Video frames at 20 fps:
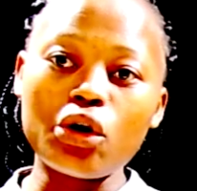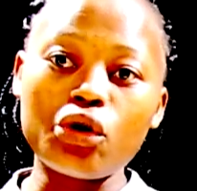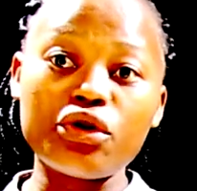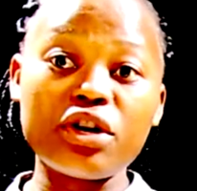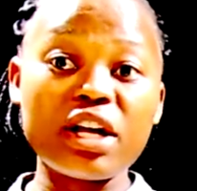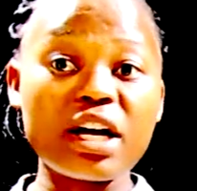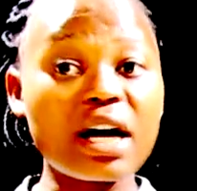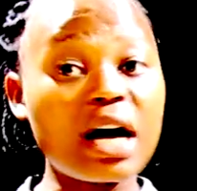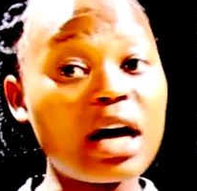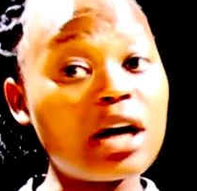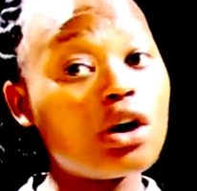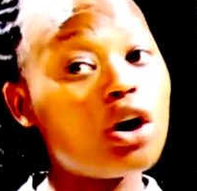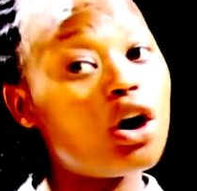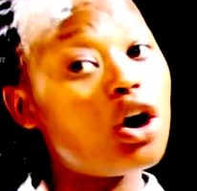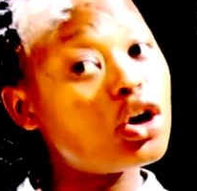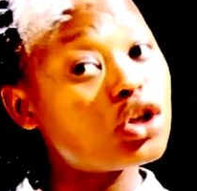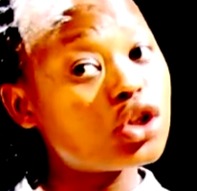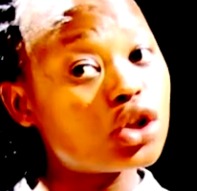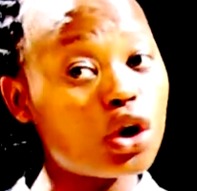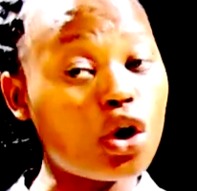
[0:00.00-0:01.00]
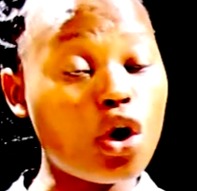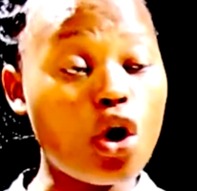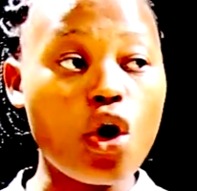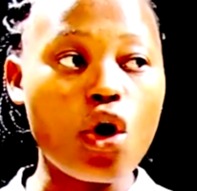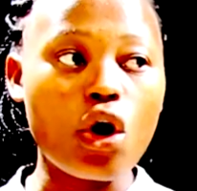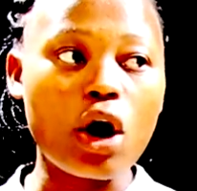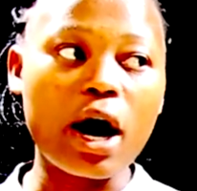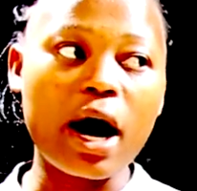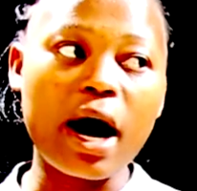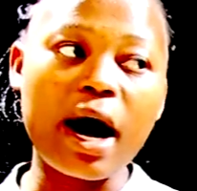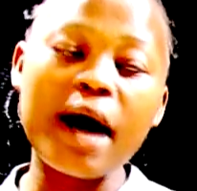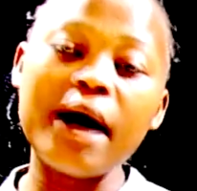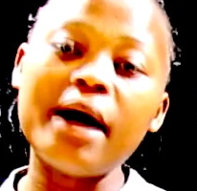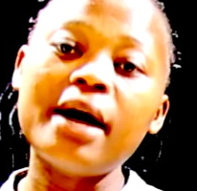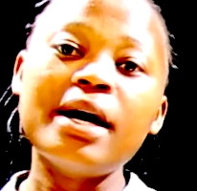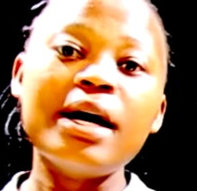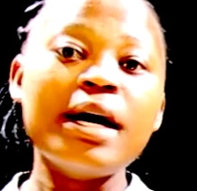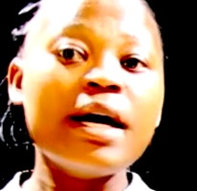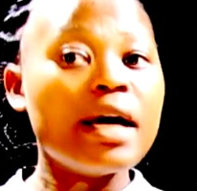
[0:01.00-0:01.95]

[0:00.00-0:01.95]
or they can also occur